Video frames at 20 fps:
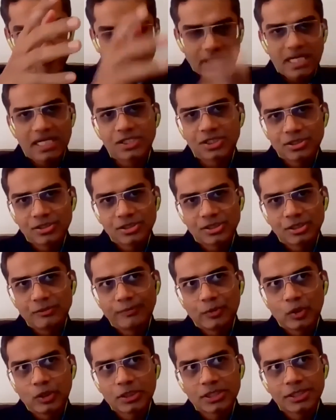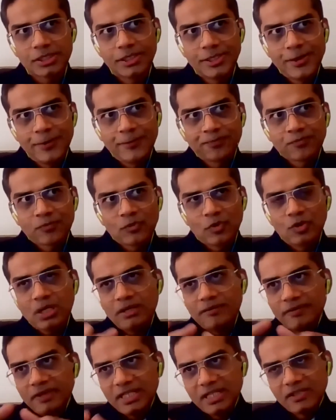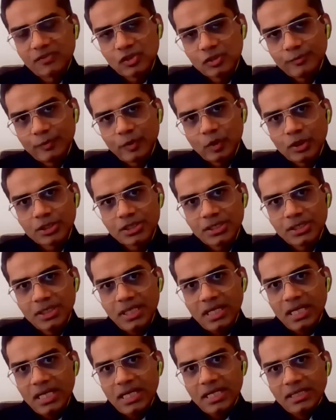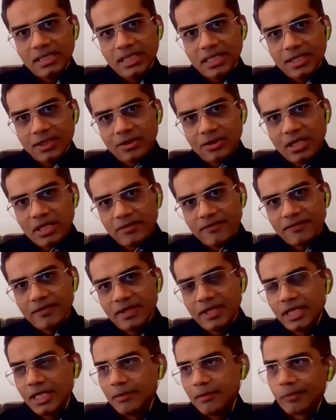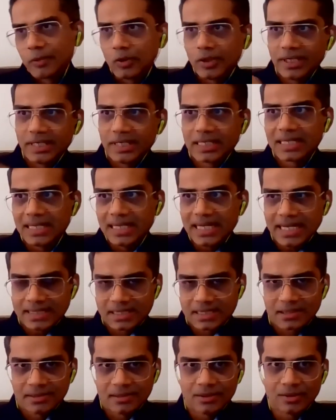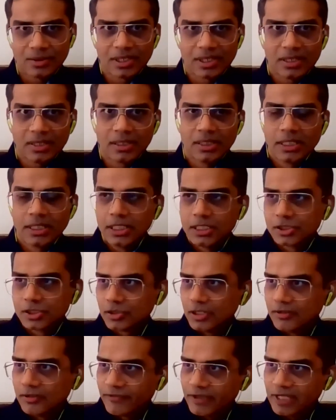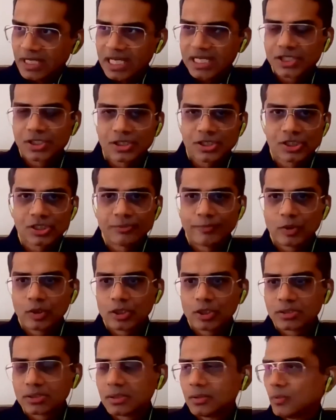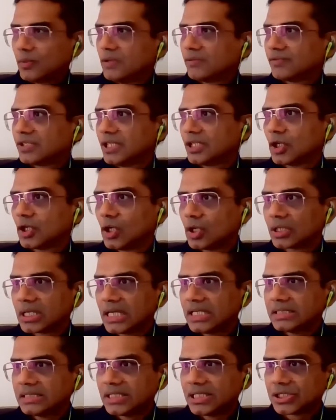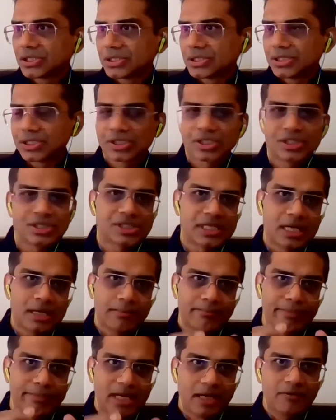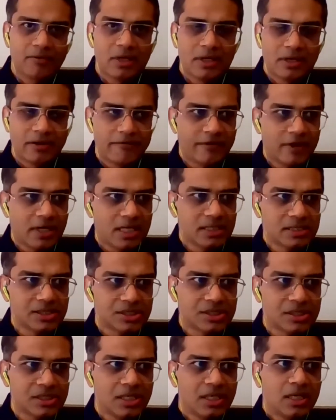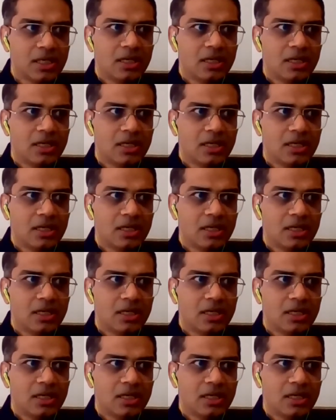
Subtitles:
financial support, you have leave support, and then you have employee connect. So in financial support, we've seen organizations set up benevolent funds,